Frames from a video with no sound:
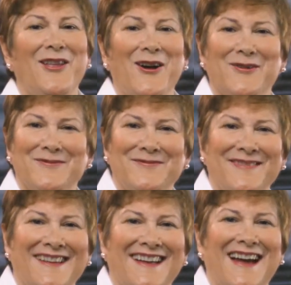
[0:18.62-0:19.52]

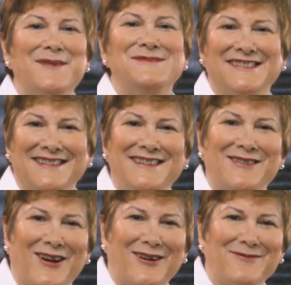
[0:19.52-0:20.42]
Hello, I'm Cindy
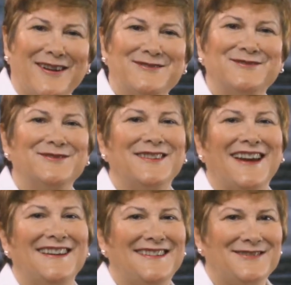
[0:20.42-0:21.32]
Dahl, registered
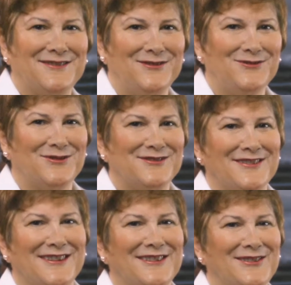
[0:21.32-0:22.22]
dietitian
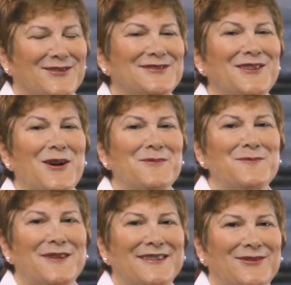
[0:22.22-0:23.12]
nutritionist, nursing home
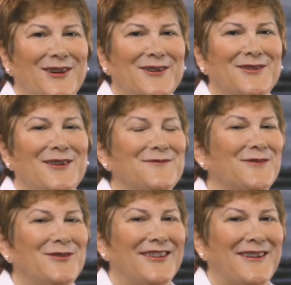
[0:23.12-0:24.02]
administrator, and
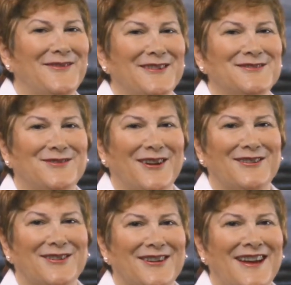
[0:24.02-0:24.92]
food safety
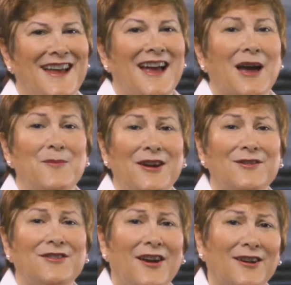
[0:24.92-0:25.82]
instructor. I'm here
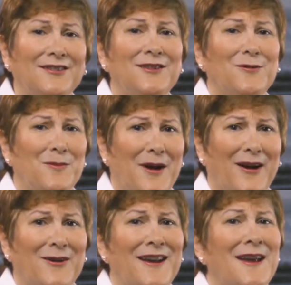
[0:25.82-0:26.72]
to talk to you
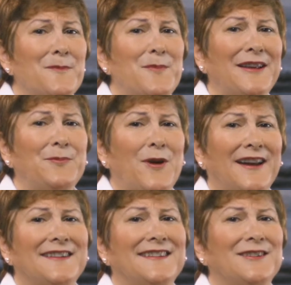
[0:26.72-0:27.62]
about best
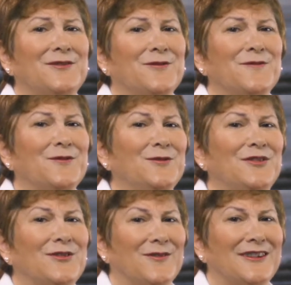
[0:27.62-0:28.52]
practices for food
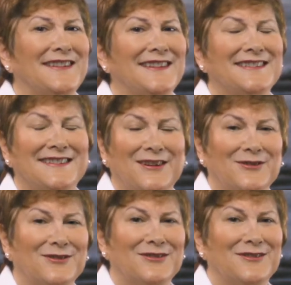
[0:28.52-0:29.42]
service in
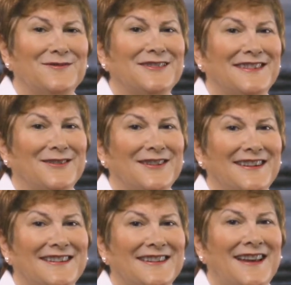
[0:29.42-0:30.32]
skilled nursing
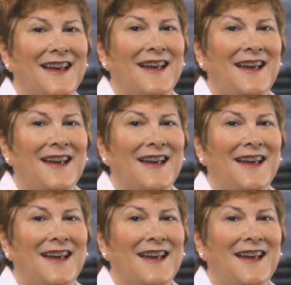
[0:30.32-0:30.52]
facilities.